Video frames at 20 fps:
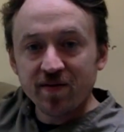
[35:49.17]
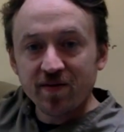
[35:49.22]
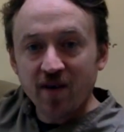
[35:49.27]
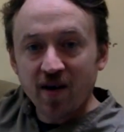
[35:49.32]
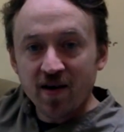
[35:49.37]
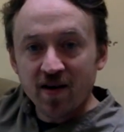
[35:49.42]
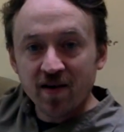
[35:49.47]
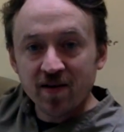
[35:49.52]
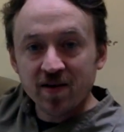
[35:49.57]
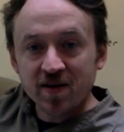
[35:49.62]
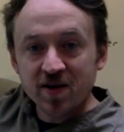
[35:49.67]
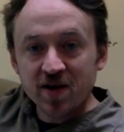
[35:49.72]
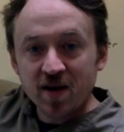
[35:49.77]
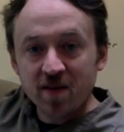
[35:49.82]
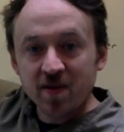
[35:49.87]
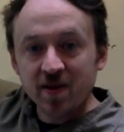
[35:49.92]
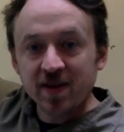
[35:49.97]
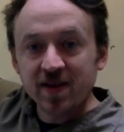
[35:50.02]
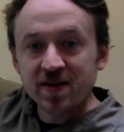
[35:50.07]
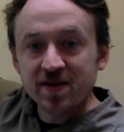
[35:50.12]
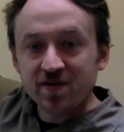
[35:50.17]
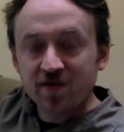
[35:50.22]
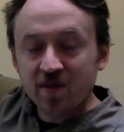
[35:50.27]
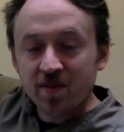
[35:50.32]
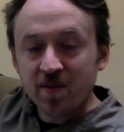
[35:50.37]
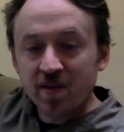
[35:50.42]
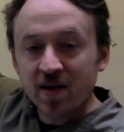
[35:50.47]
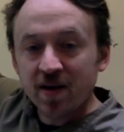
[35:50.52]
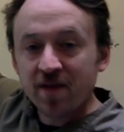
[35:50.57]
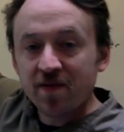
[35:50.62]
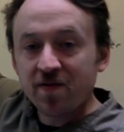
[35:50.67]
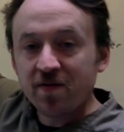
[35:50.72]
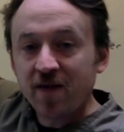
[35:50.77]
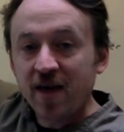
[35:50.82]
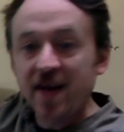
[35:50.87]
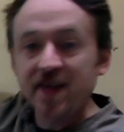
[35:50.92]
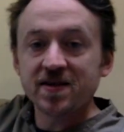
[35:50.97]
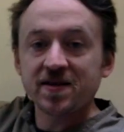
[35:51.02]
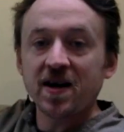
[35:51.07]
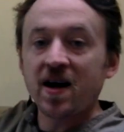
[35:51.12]
of the turbulence from the
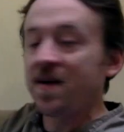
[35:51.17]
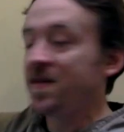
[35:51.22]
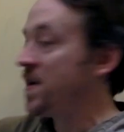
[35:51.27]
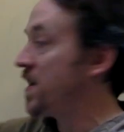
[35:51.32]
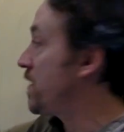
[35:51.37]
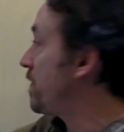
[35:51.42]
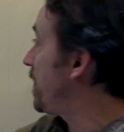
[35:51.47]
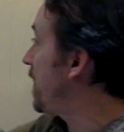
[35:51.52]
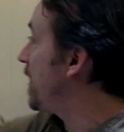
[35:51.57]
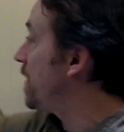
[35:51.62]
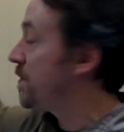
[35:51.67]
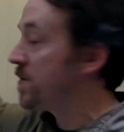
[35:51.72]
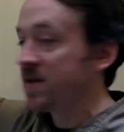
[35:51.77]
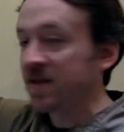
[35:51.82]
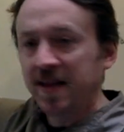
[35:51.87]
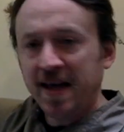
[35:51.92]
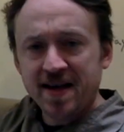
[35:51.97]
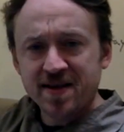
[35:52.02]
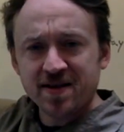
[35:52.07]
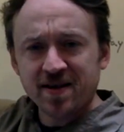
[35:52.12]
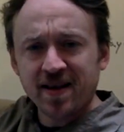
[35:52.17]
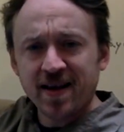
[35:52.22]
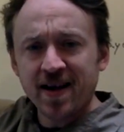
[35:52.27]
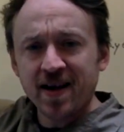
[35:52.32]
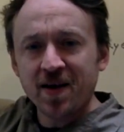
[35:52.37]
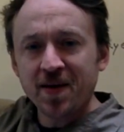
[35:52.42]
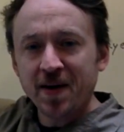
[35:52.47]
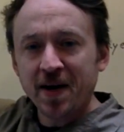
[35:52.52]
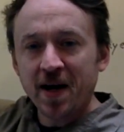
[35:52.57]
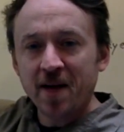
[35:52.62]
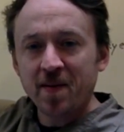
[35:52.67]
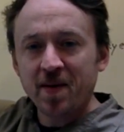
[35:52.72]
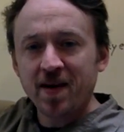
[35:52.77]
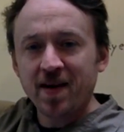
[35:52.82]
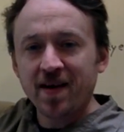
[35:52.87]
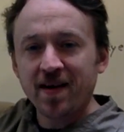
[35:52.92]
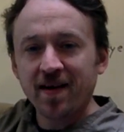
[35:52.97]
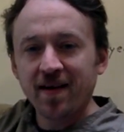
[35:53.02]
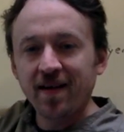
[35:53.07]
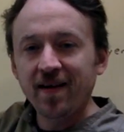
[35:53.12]
fake star they created, the laser light going up
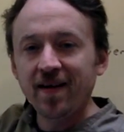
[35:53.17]
here.